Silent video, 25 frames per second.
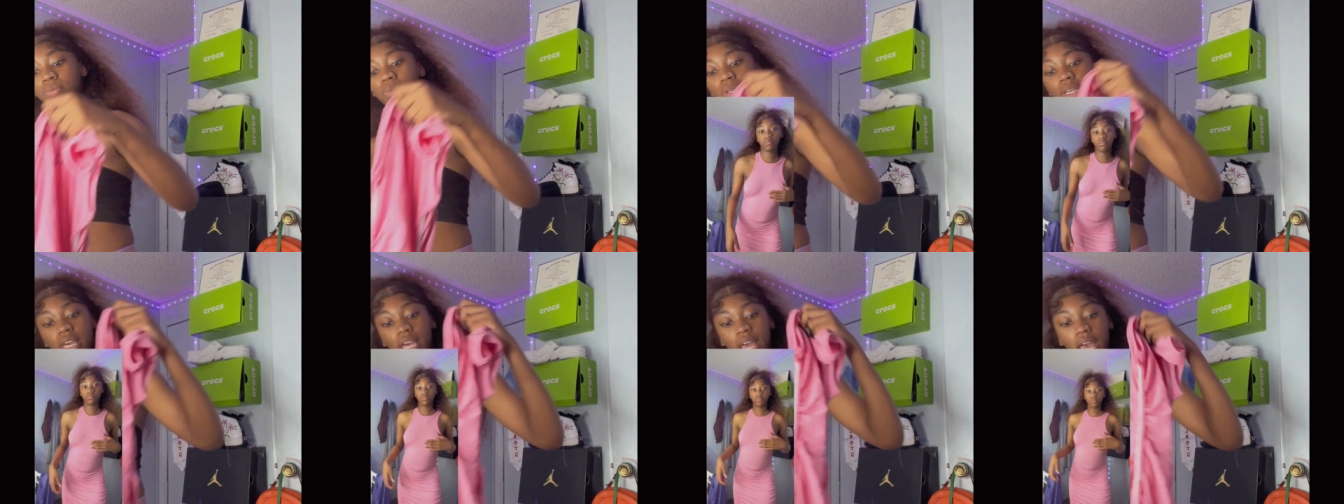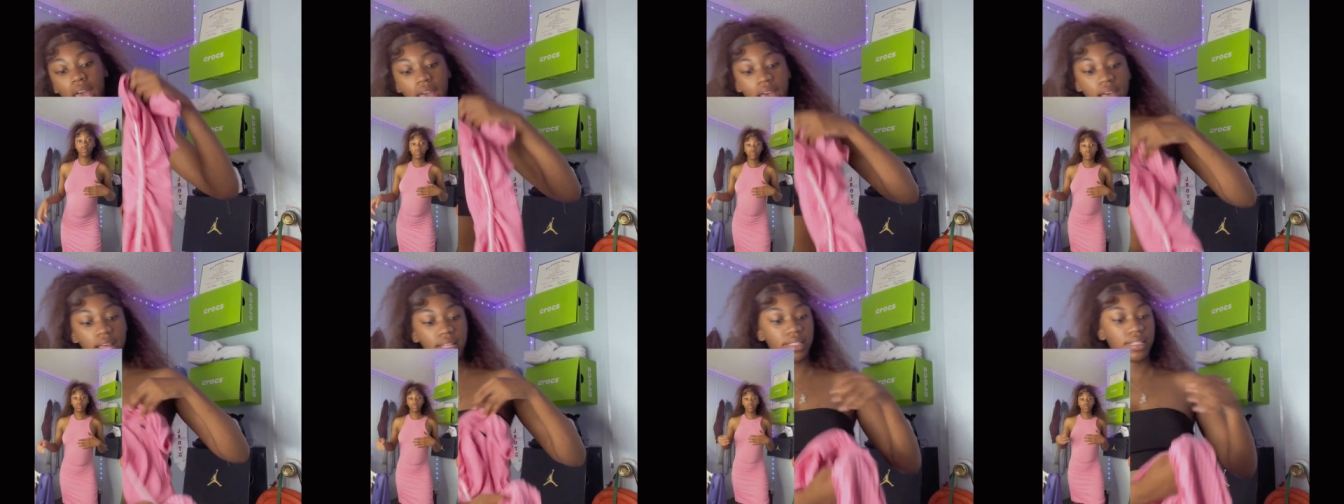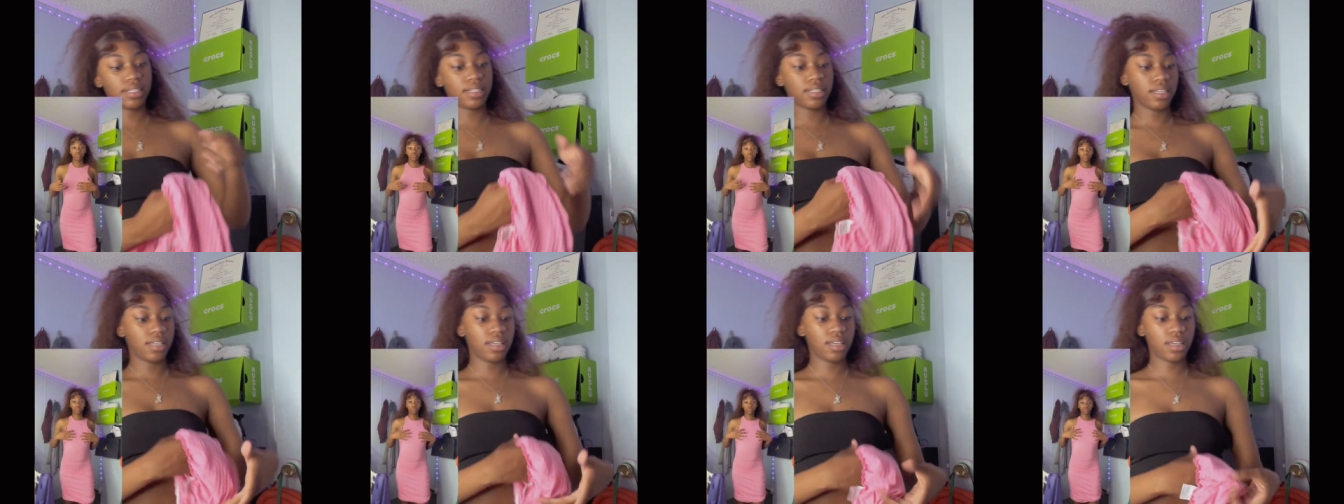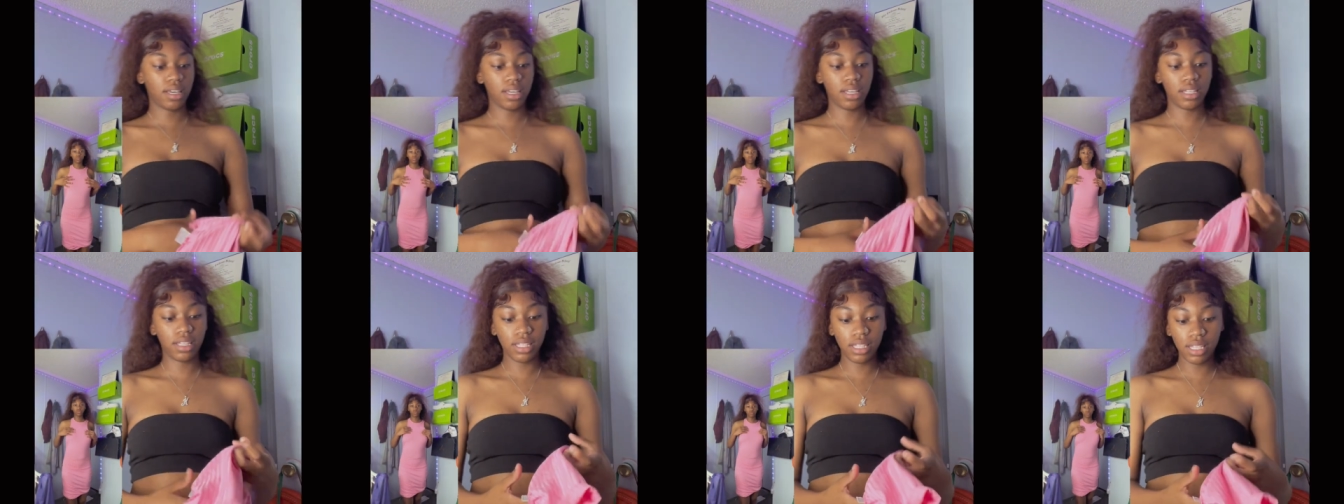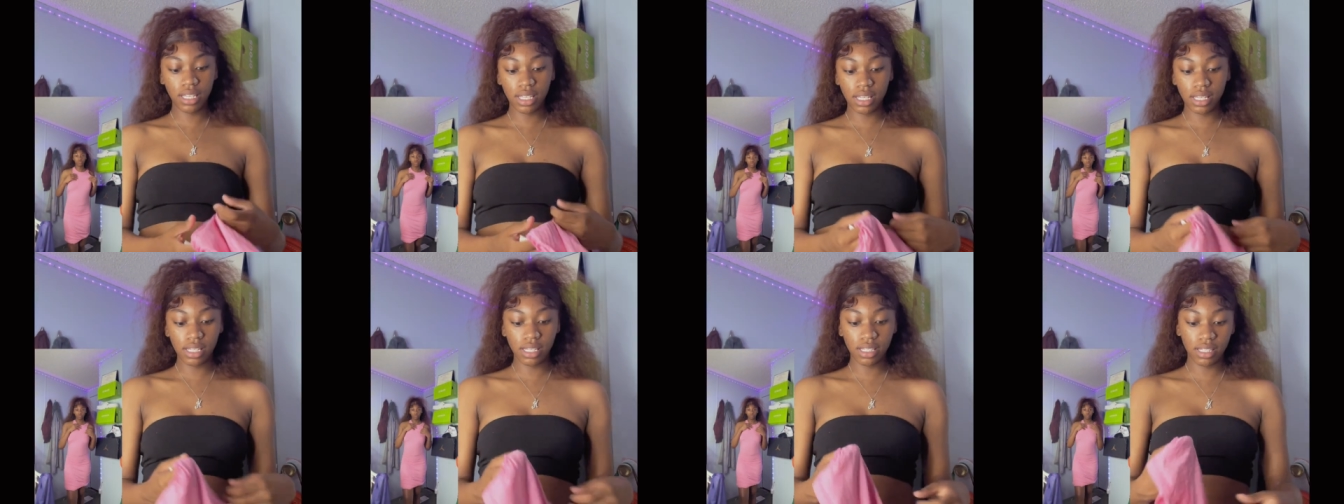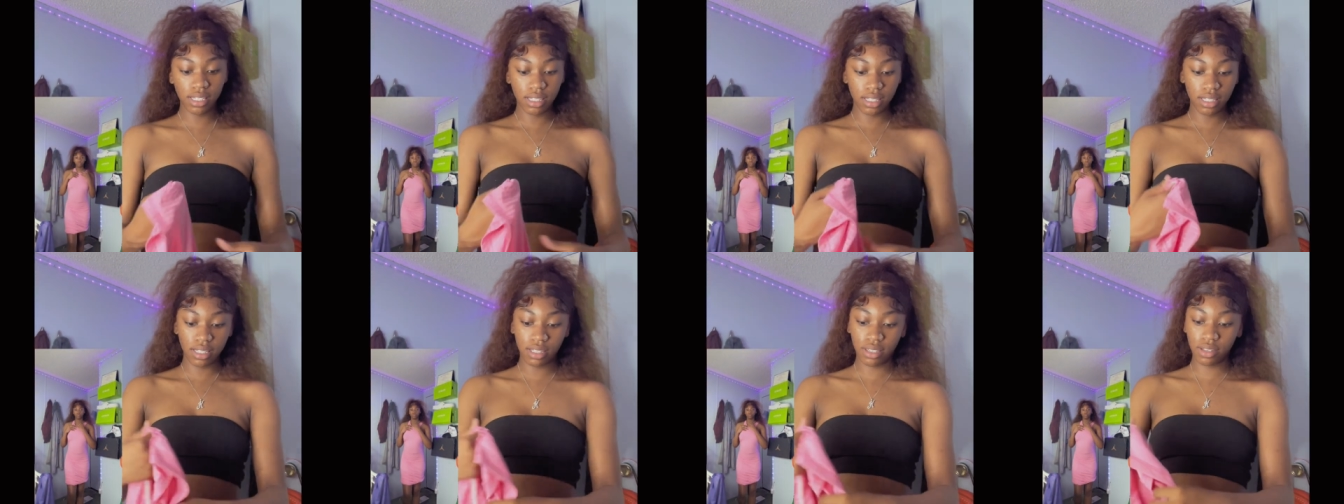we got this.
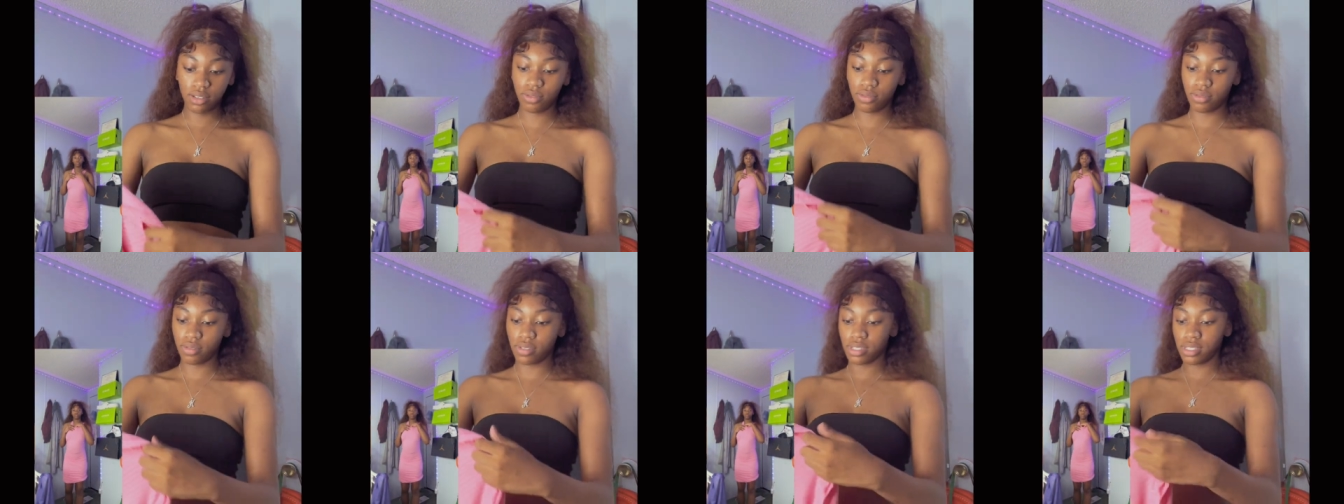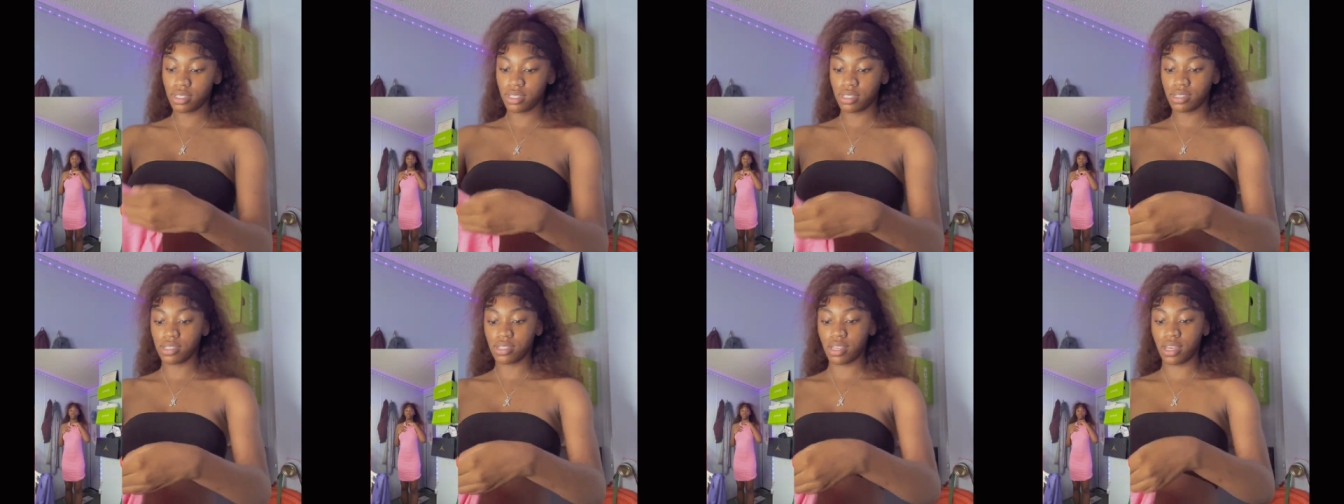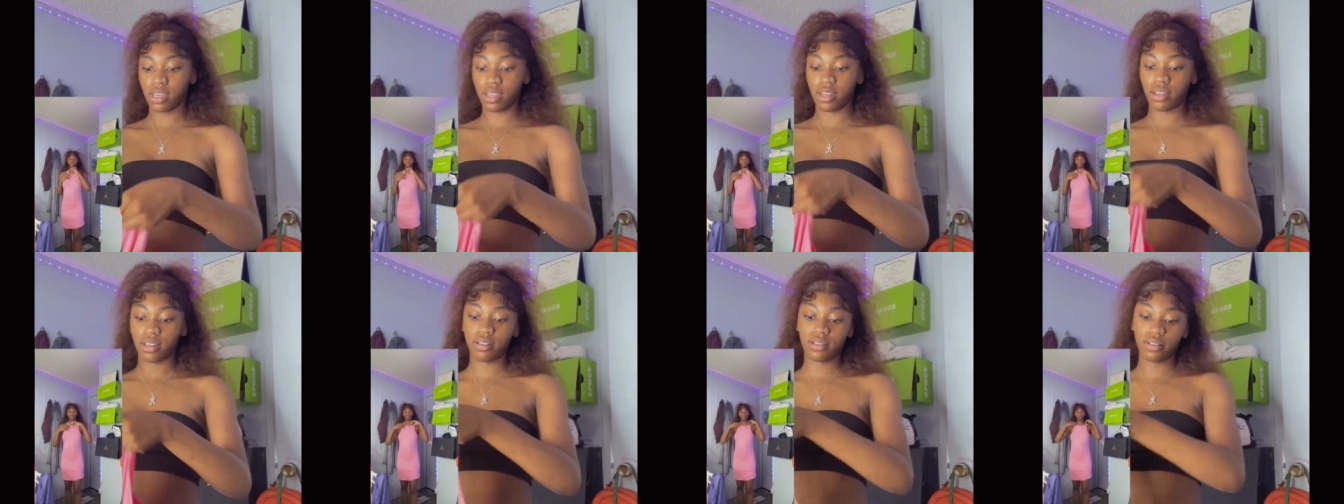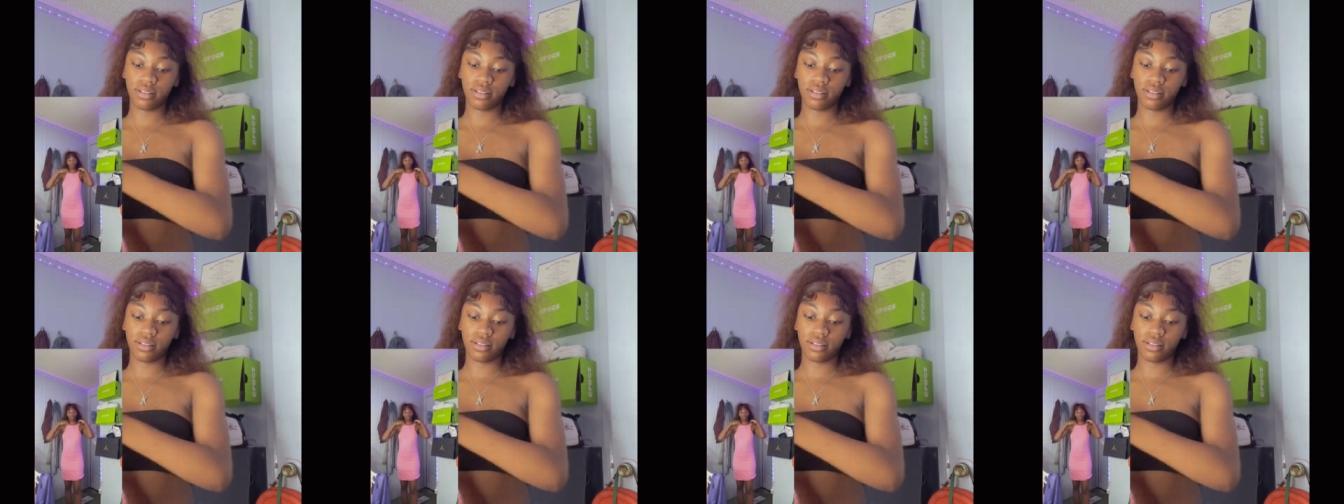Ooh, it's inside.